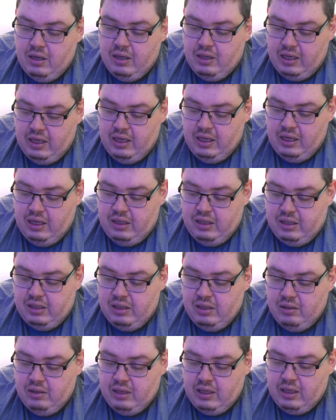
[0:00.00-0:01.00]
These,
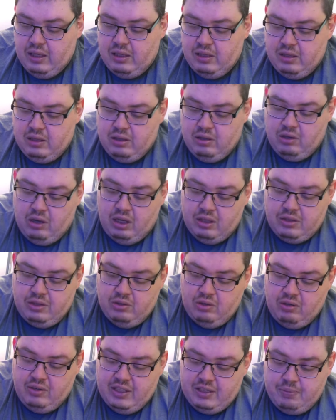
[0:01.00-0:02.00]
they're also
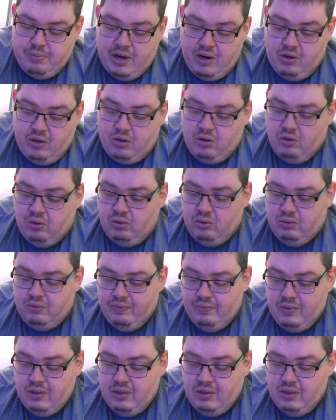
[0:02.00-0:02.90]
known as marigold.